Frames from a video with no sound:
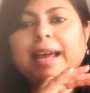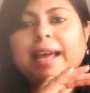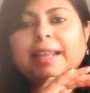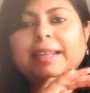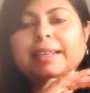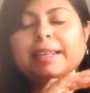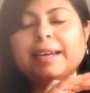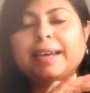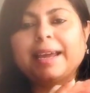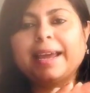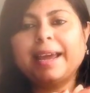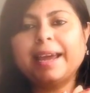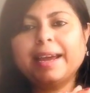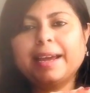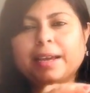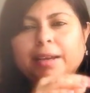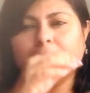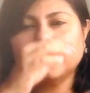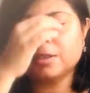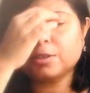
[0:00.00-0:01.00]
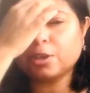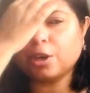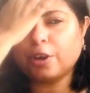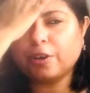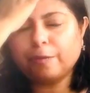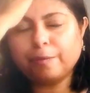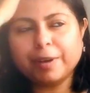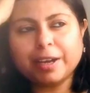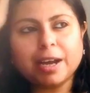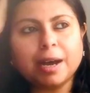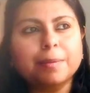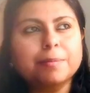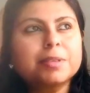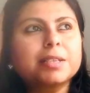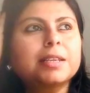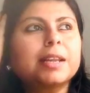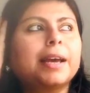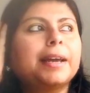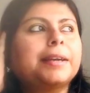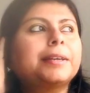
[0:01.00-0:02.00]
and the egg sort of
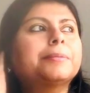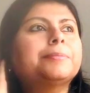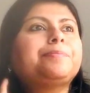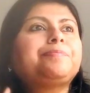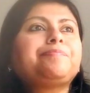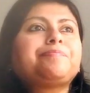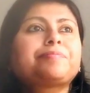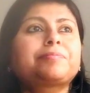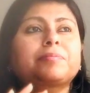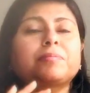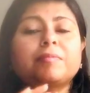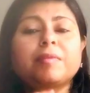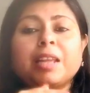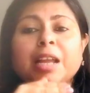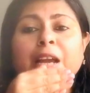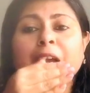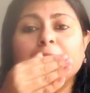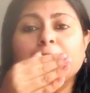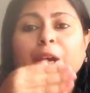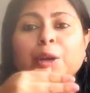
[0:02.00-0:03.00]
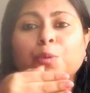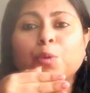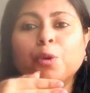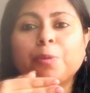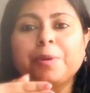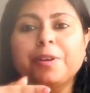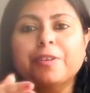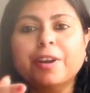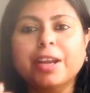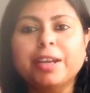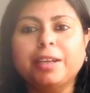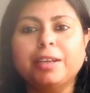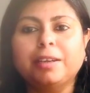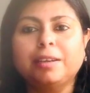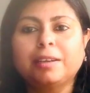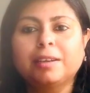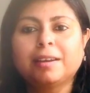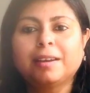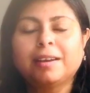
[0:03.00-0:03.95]
becomes like, it won't be runny.